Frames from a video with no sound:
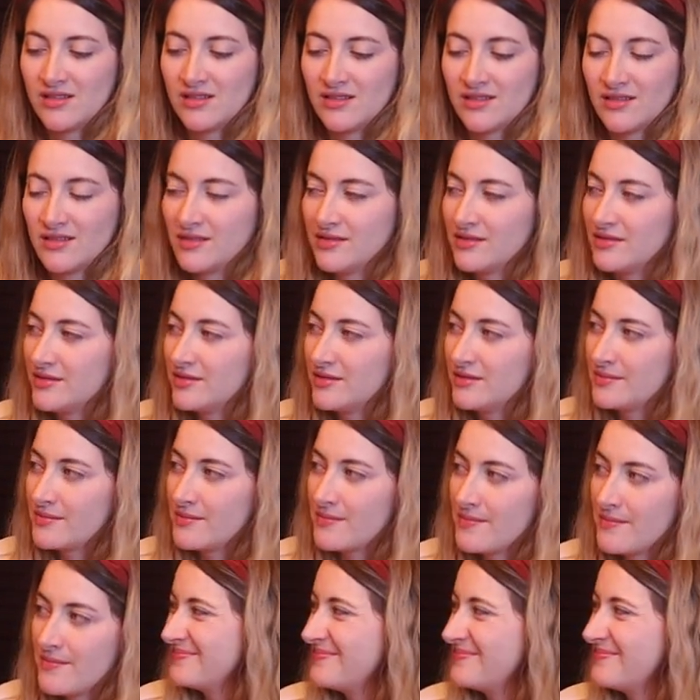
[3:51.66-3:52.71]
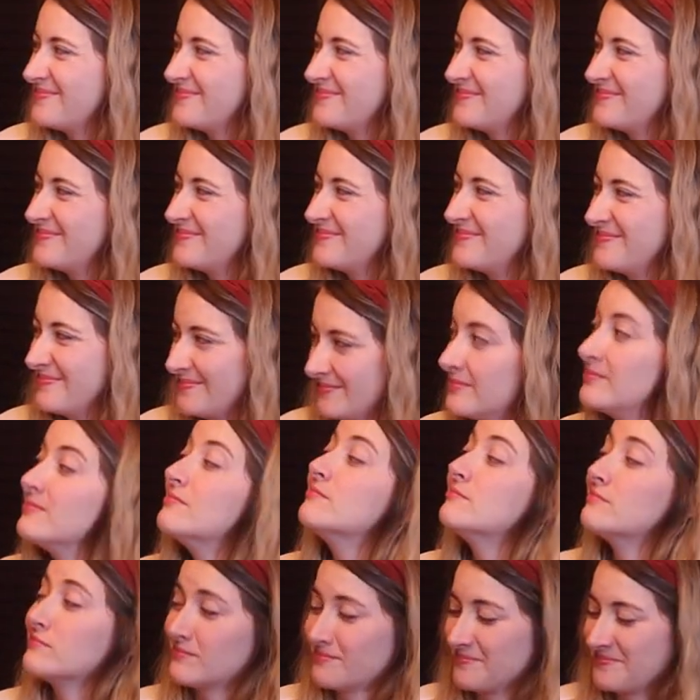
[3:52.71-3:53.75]

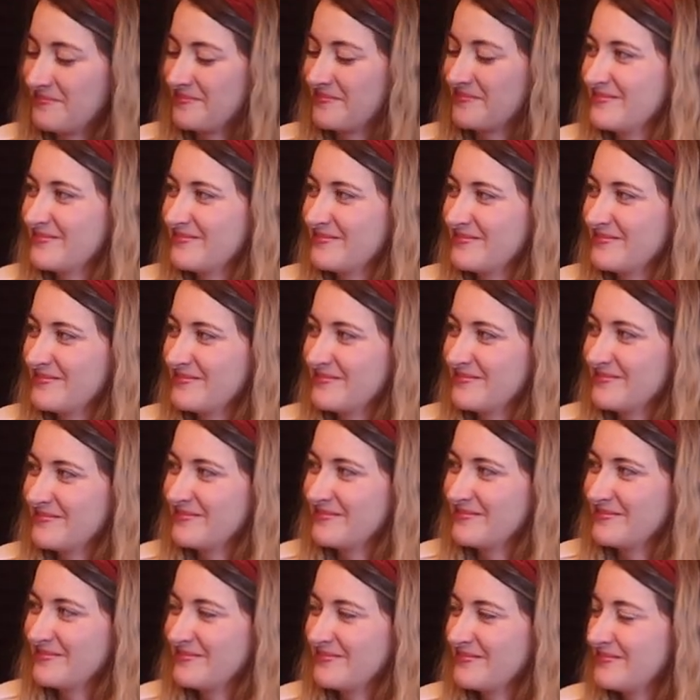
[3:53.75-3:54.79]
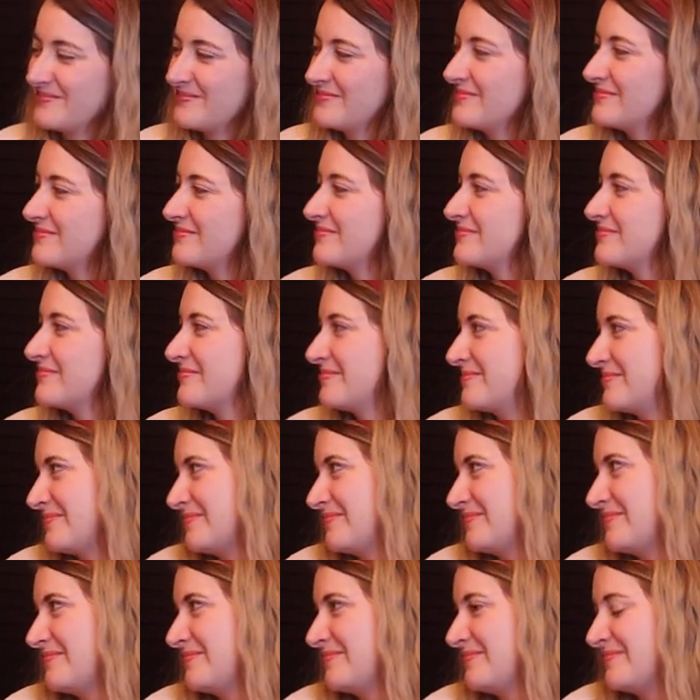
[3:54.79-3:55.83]

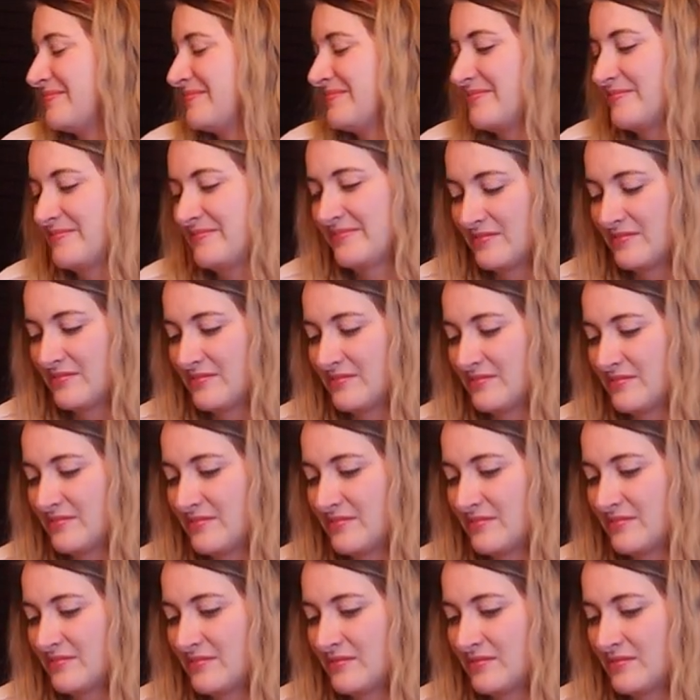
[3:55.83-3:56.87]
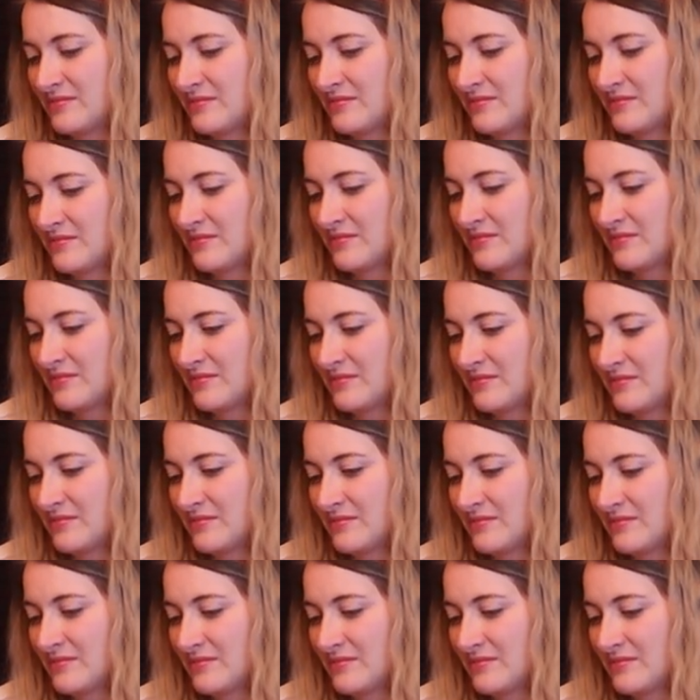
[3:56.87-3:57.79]
The person shown says nothing.